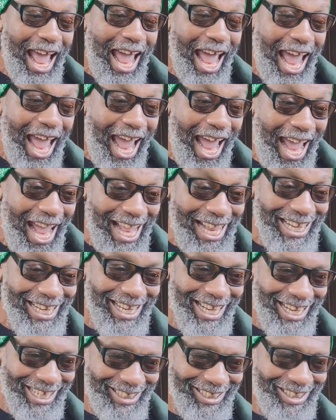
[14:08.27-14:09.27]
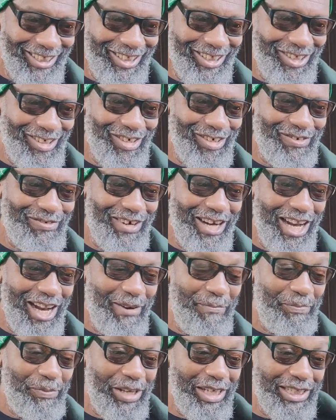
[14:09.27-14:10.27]
Hey,
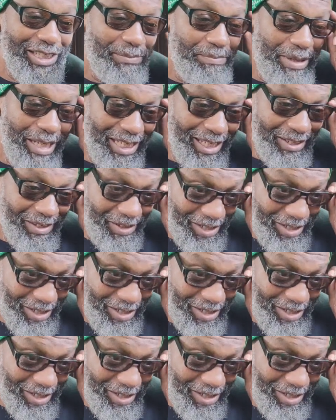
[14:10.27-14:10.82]
Instagram, it's me,